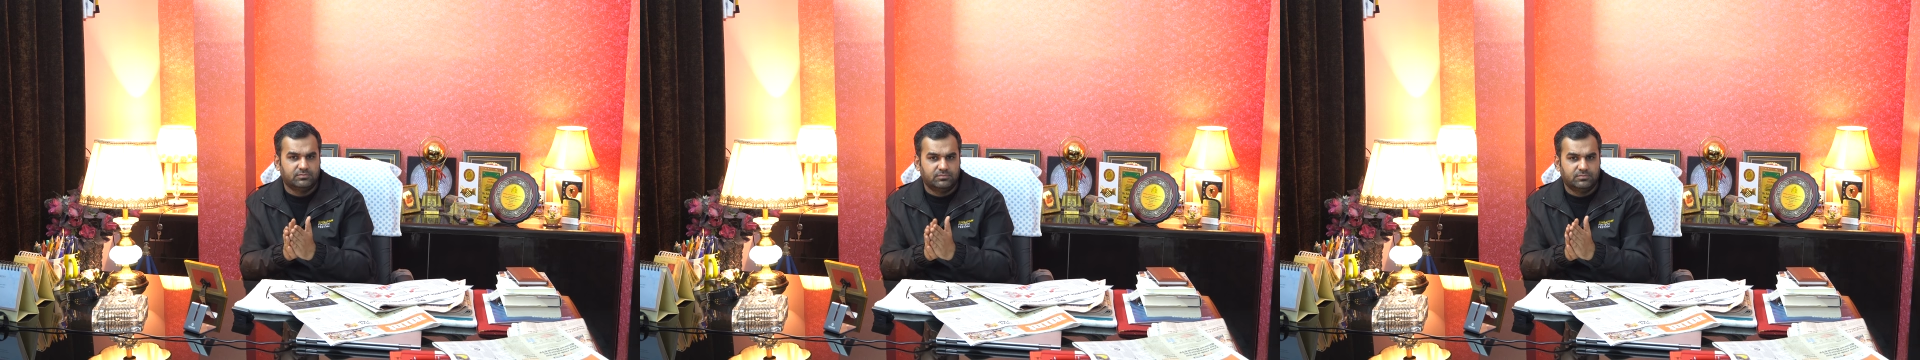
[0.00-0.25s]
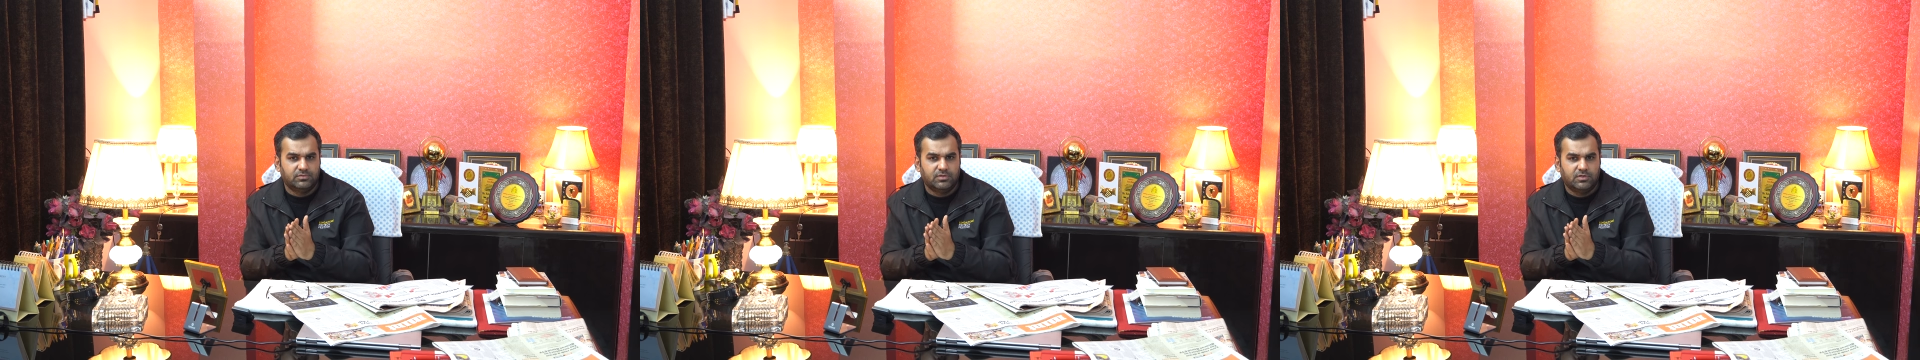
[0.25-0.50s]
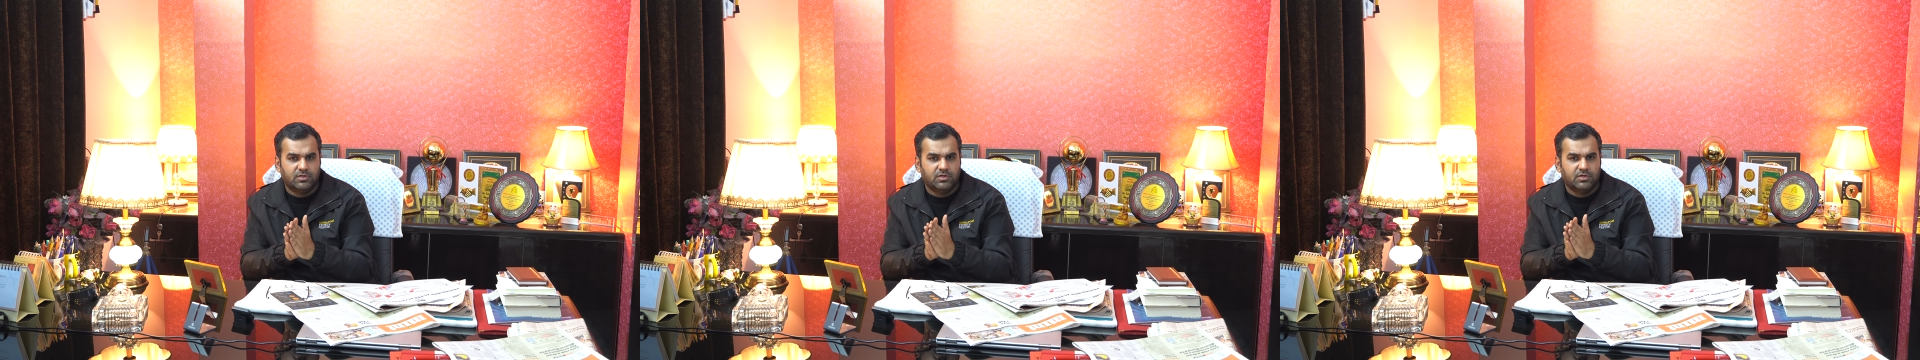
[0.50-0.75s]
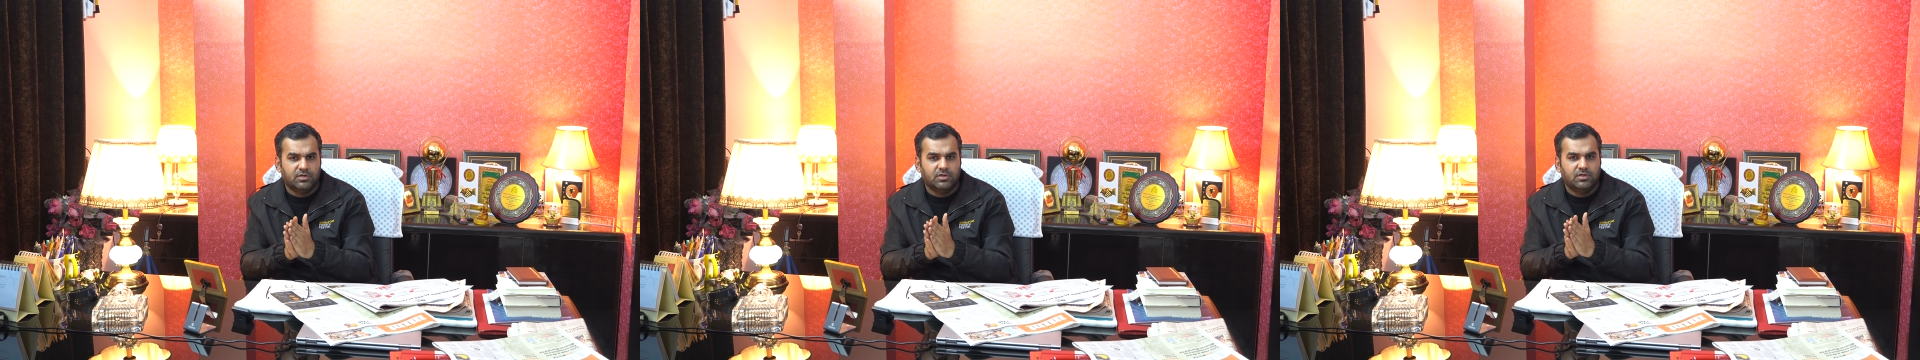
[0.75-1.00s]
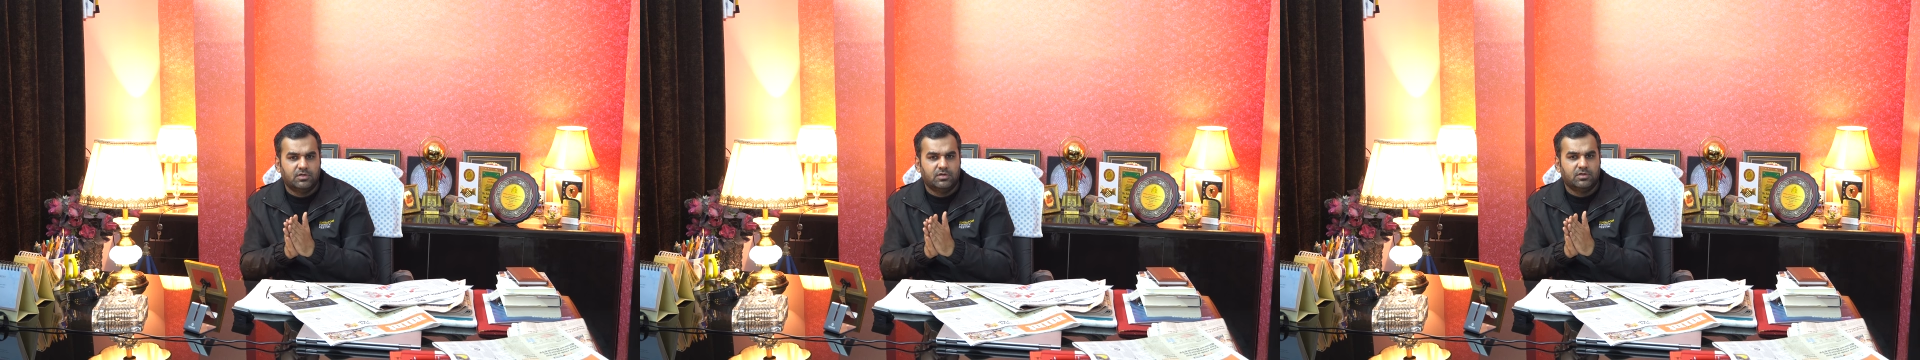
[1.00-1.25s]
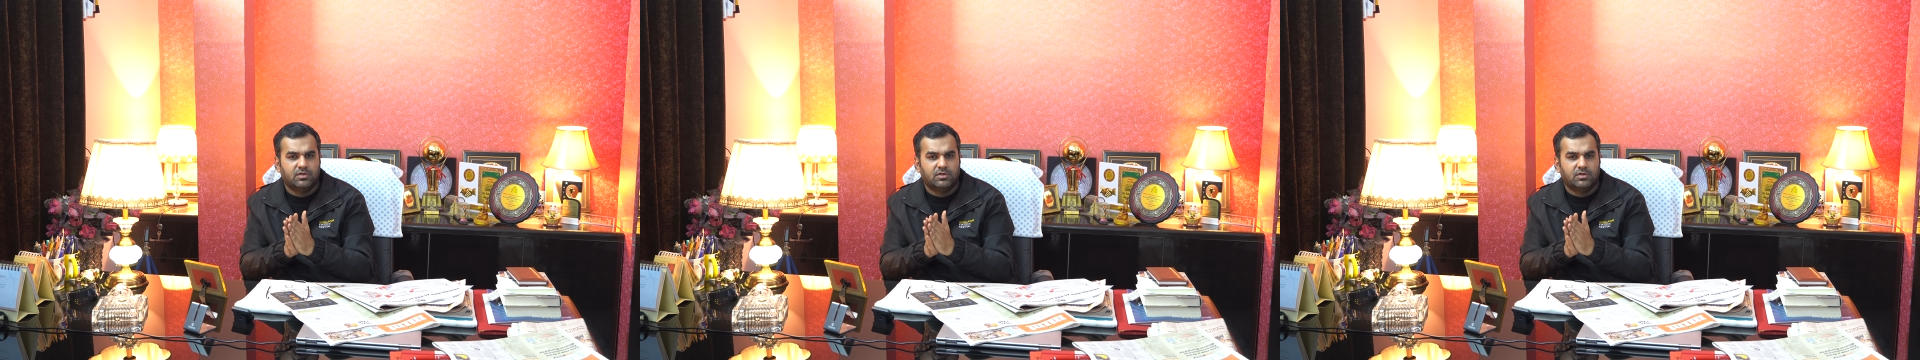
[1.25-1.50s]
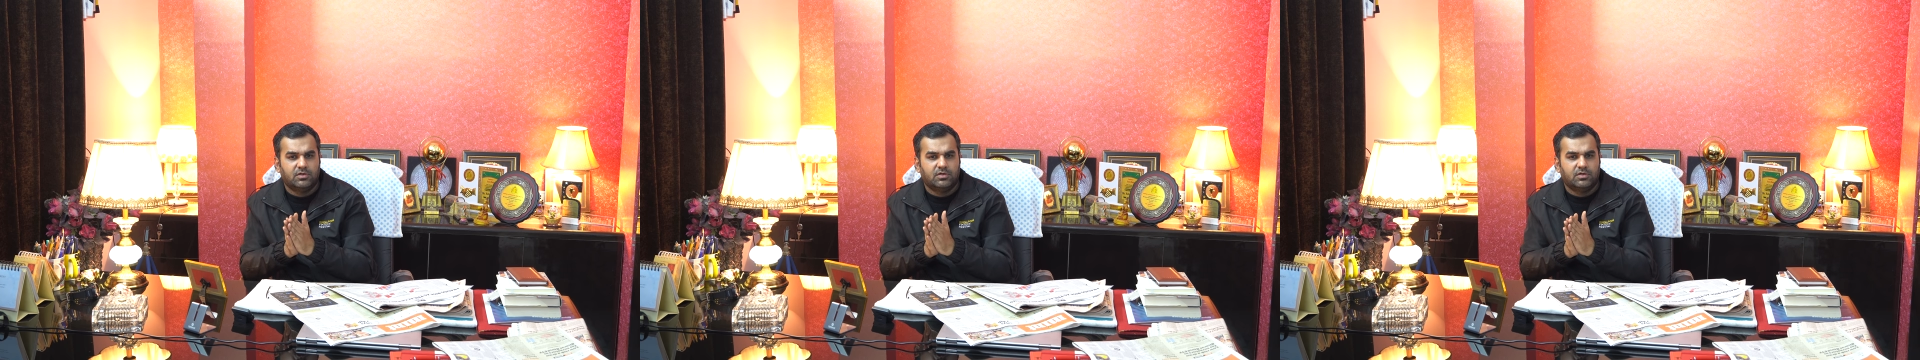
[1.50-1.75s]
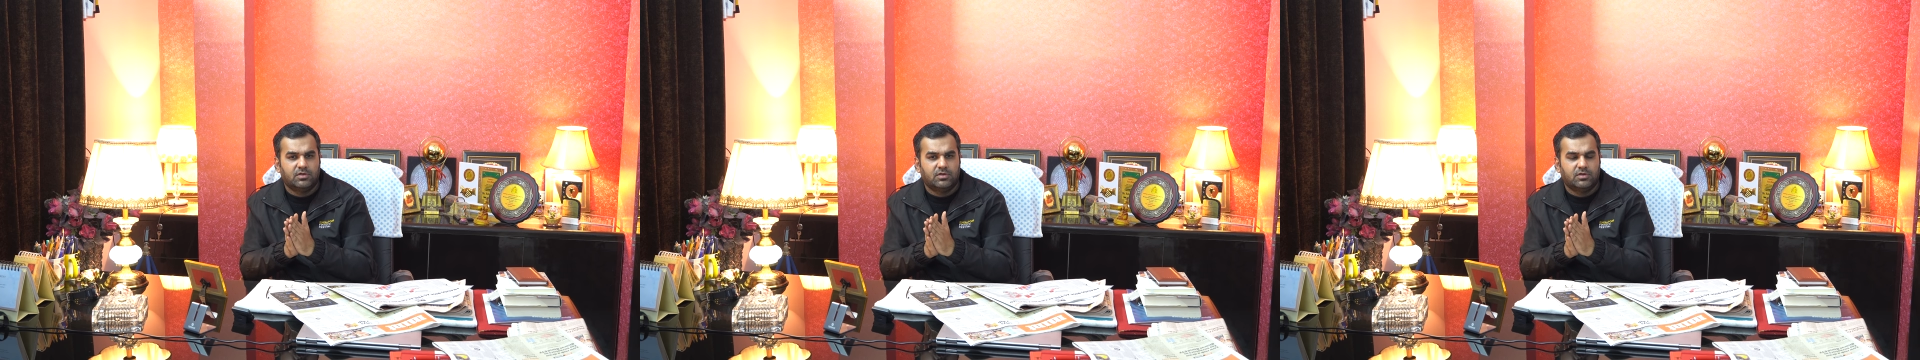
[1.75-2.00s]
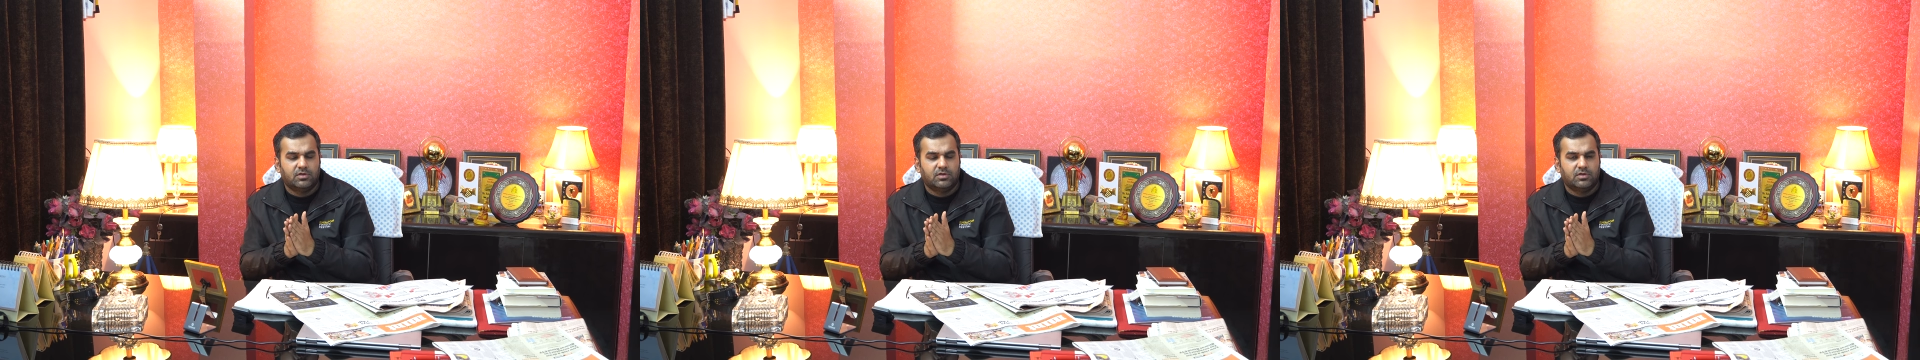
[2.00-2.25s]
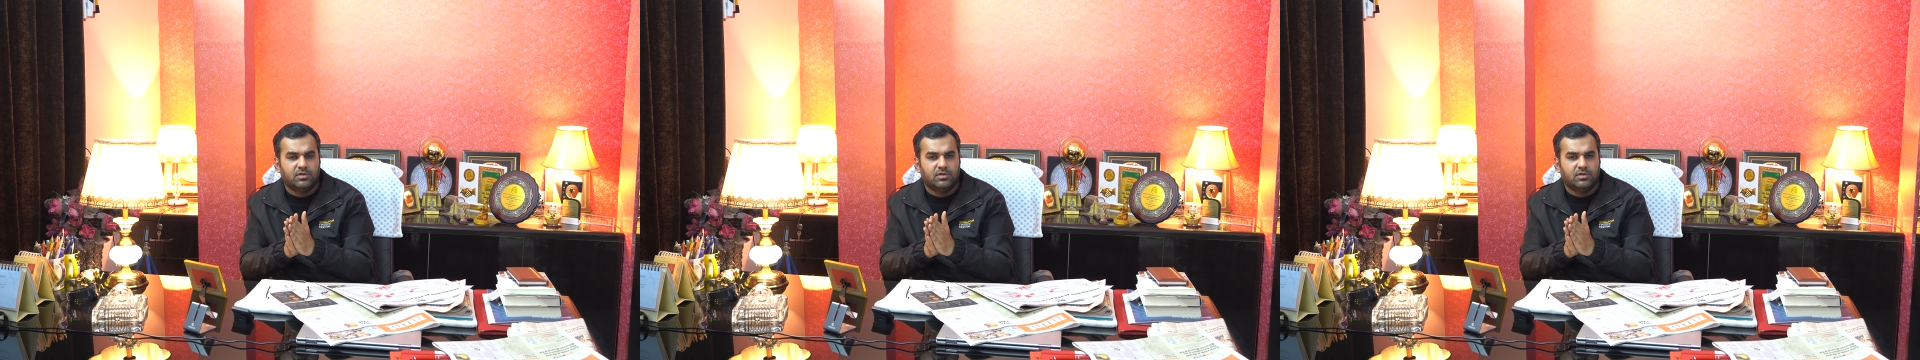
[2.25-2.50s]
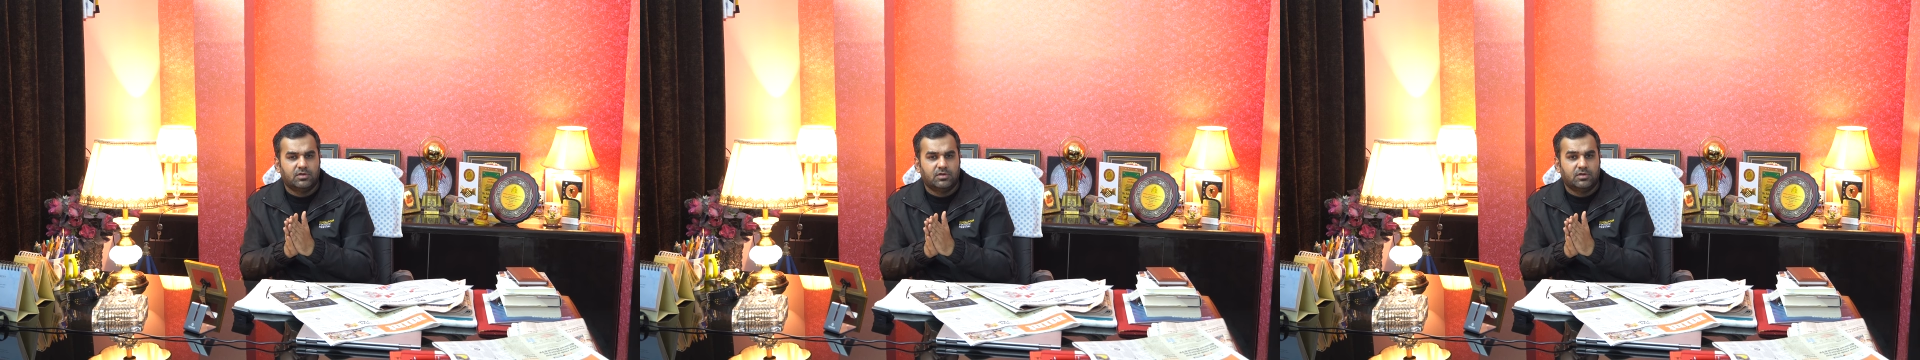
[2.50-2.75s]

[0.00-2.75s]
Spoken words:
No one is speaking in this clip.